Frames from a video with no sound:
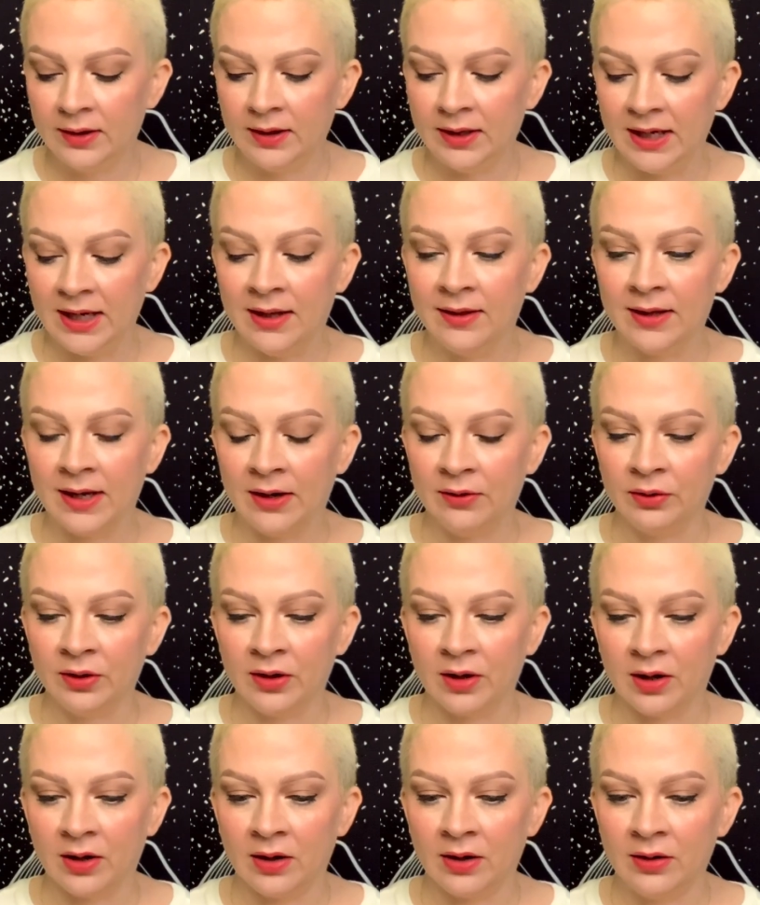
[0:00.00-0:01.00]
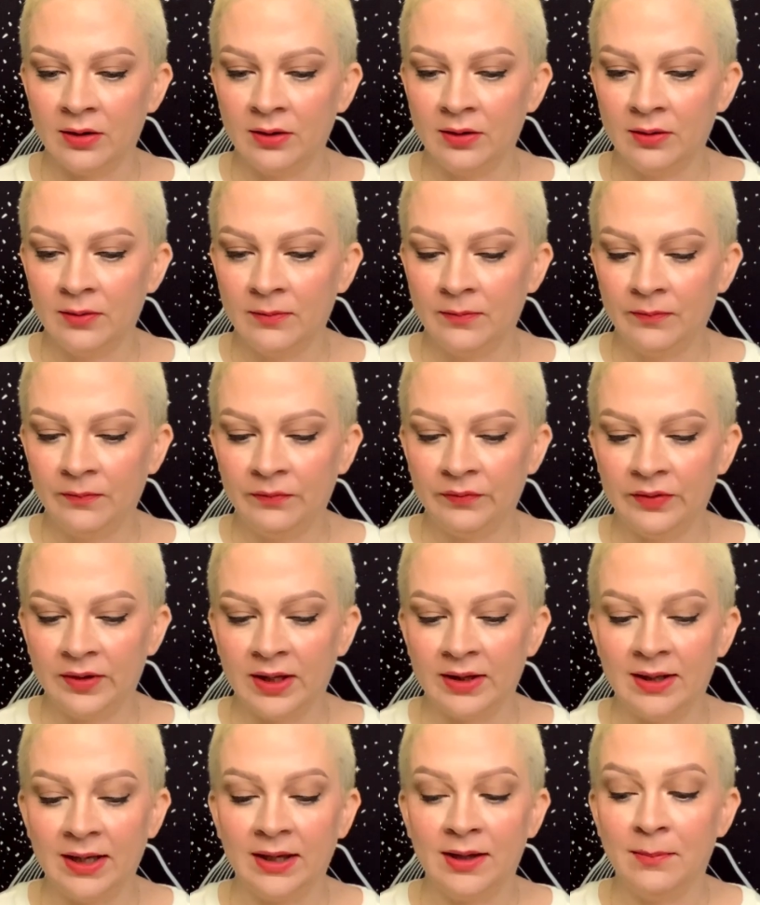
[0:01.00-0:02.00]
in that regard,
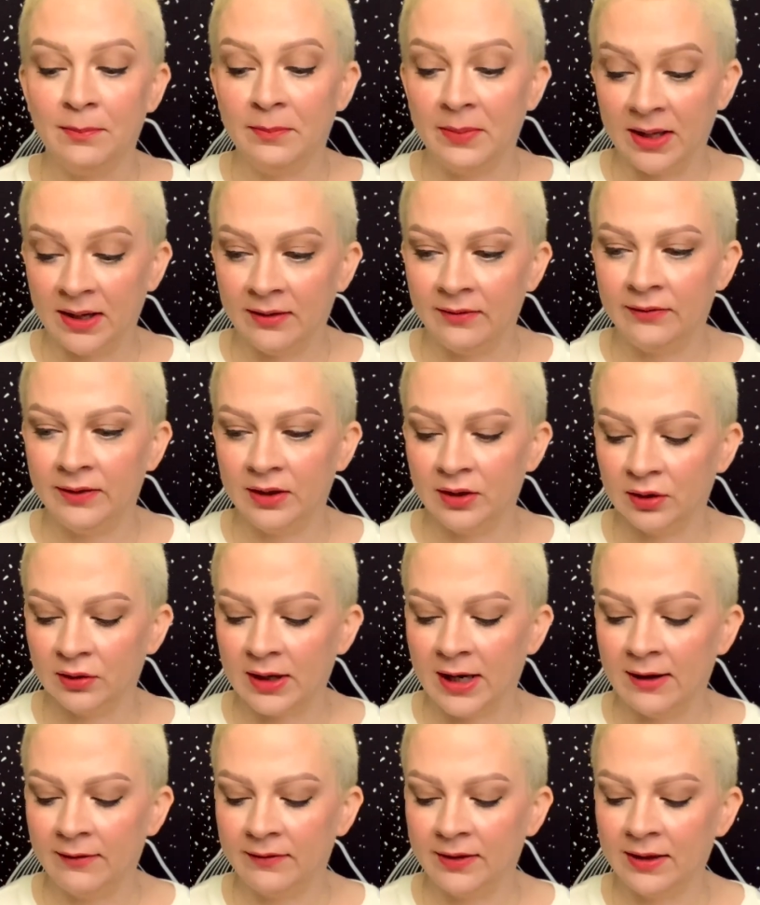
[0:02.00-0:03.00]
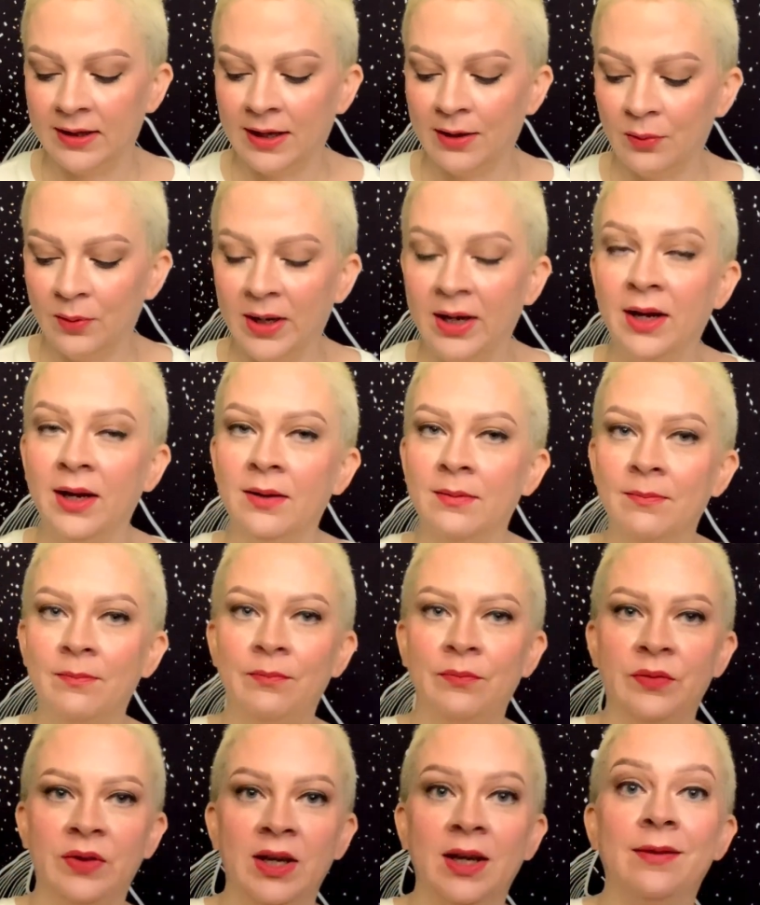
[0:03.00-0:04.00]
that they could benefit your life in that way.
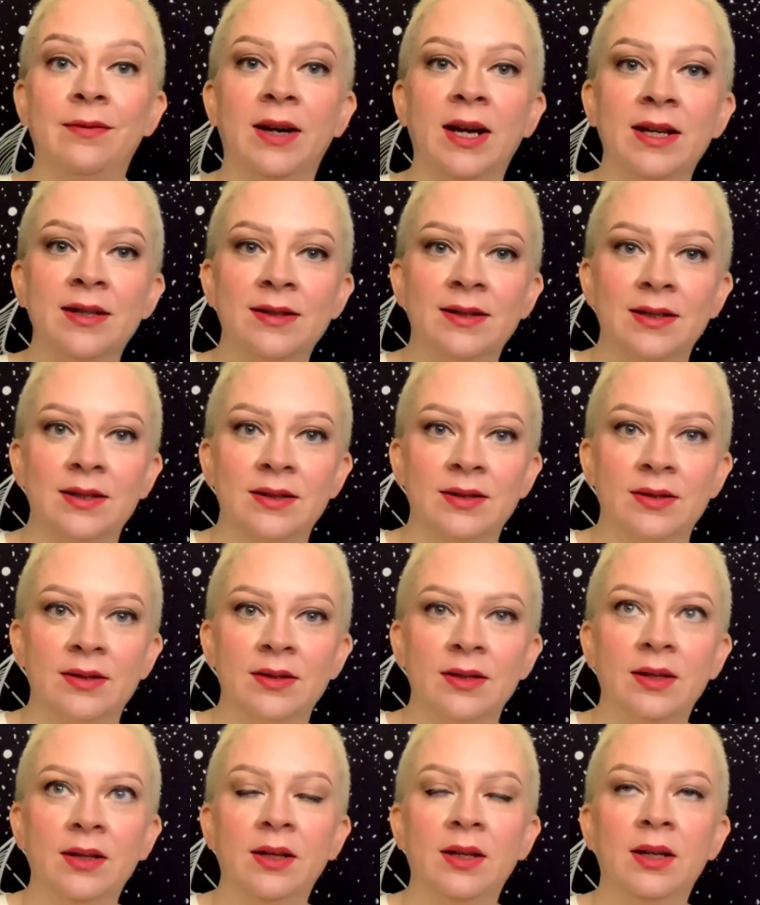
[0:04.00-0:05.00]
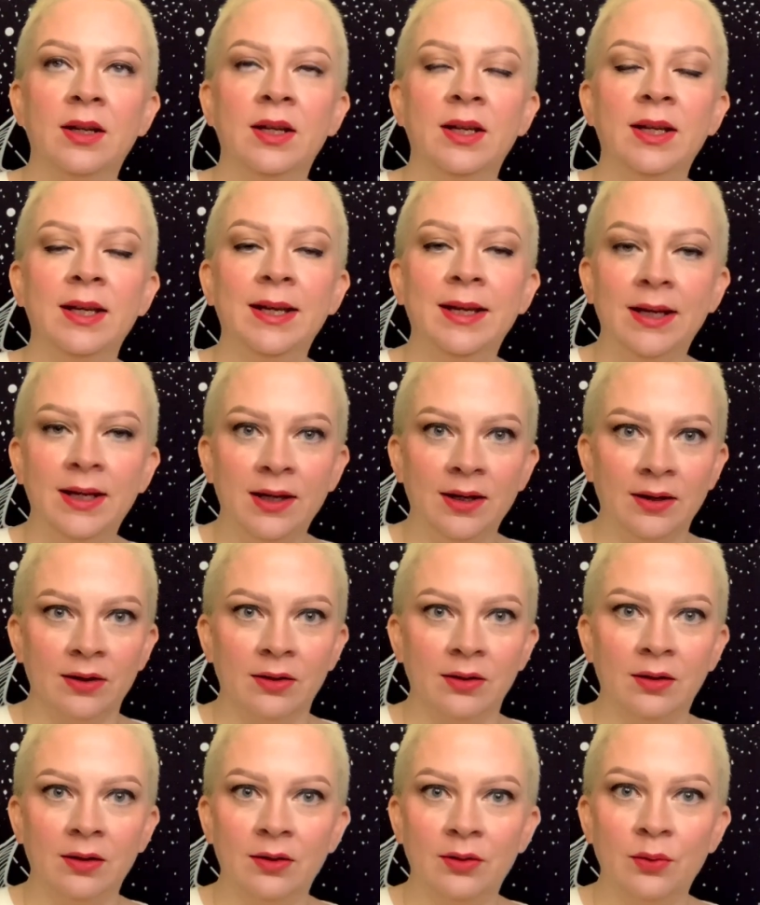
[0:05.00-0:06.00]
The advice is
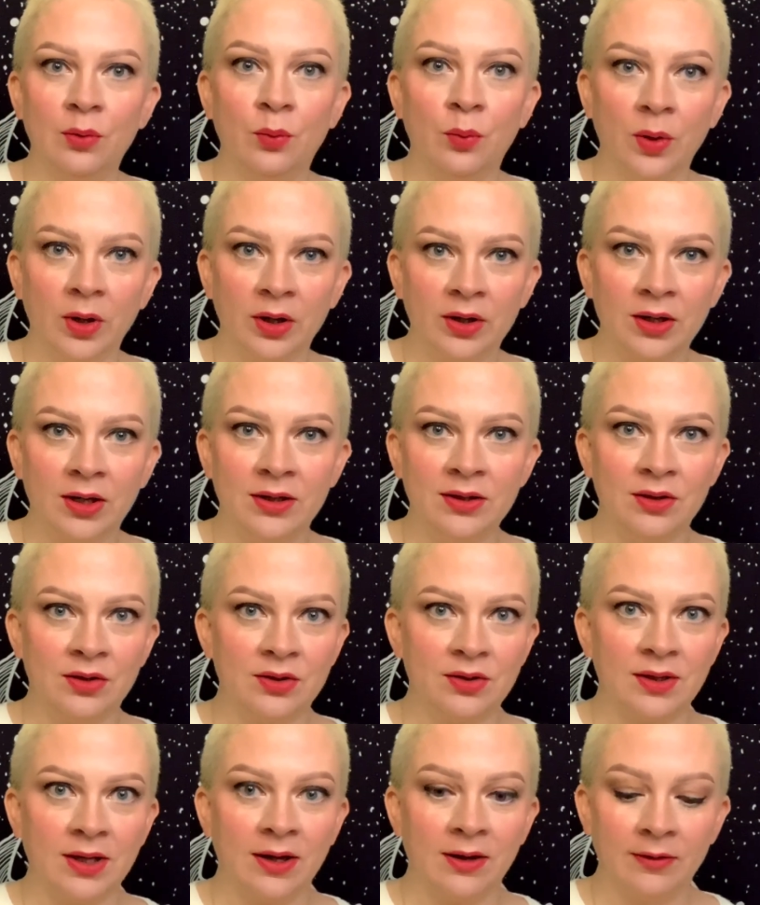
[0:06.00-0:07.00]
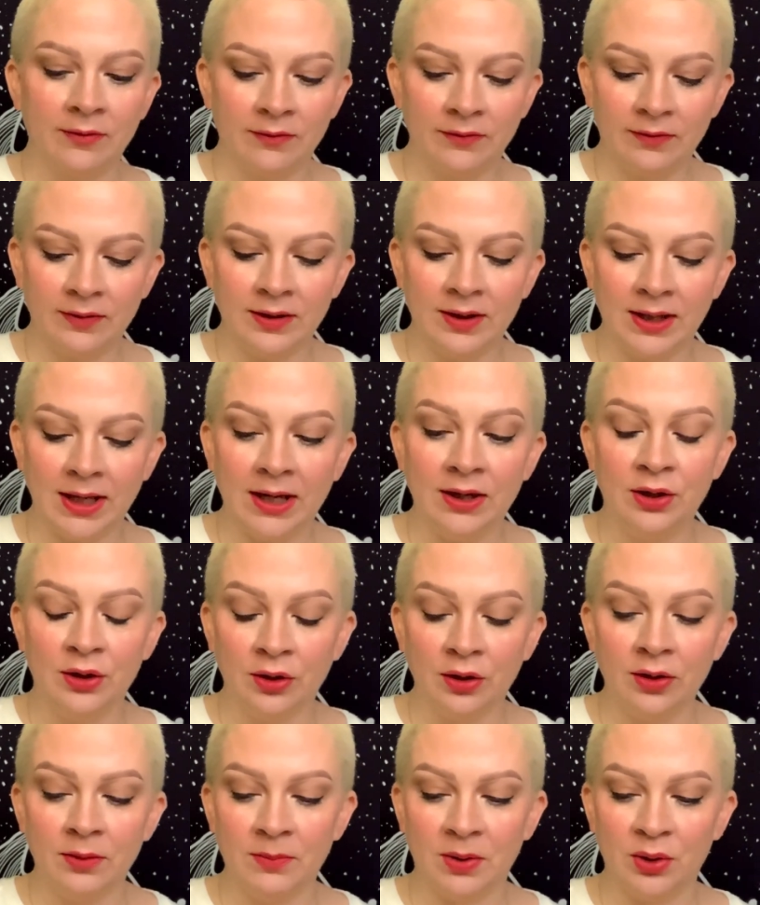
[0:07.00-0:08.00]
heal, work on yourself, get
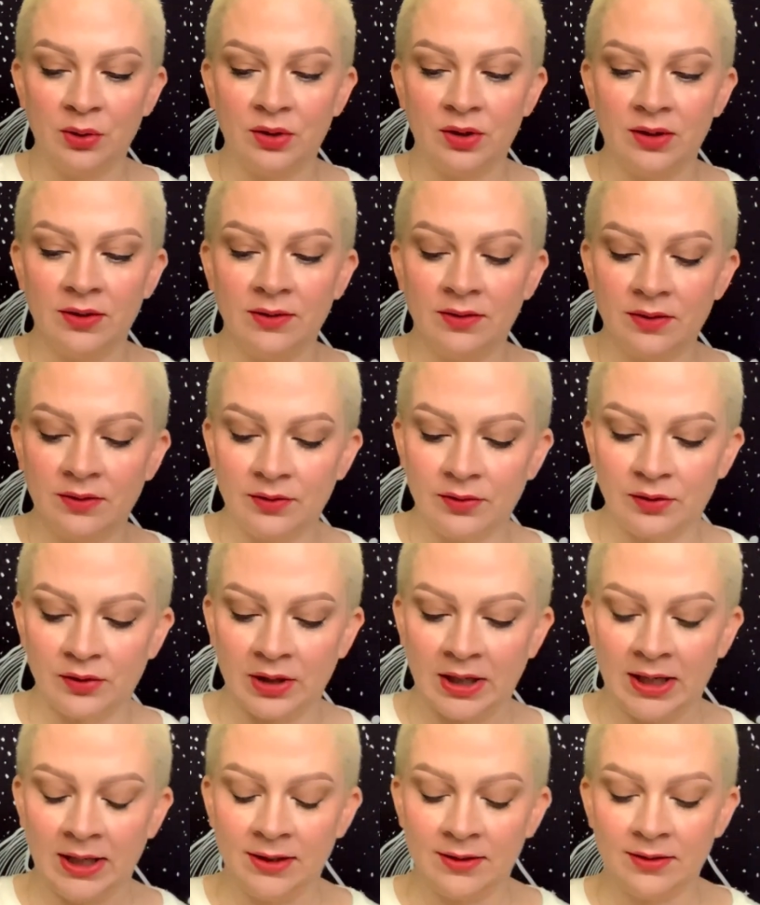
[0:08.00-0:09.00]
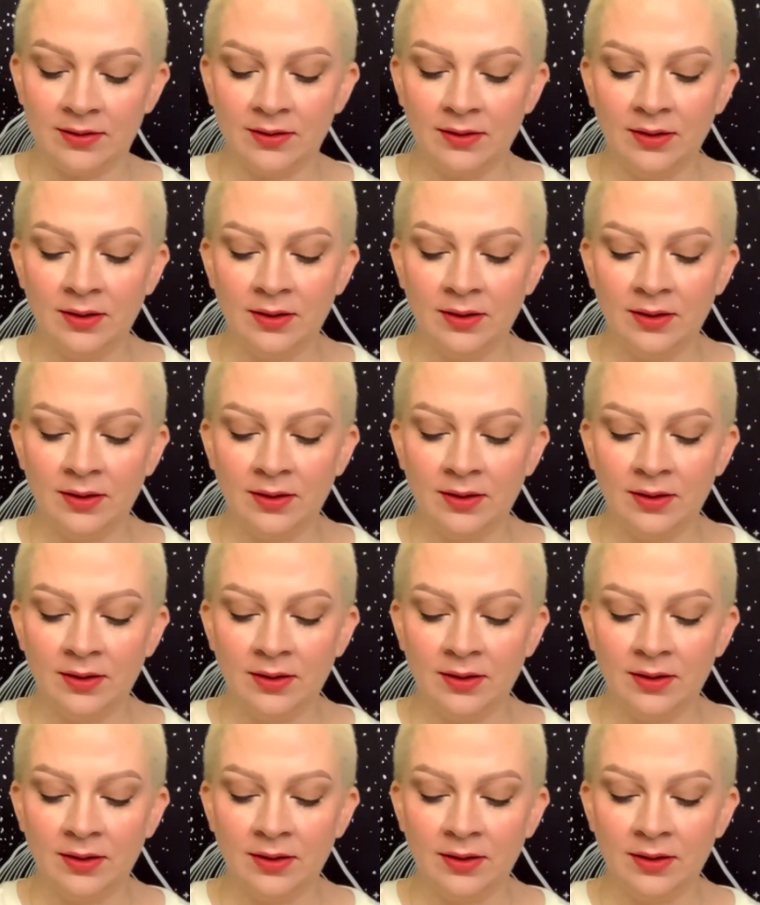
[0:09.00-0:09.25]
your emotions straight,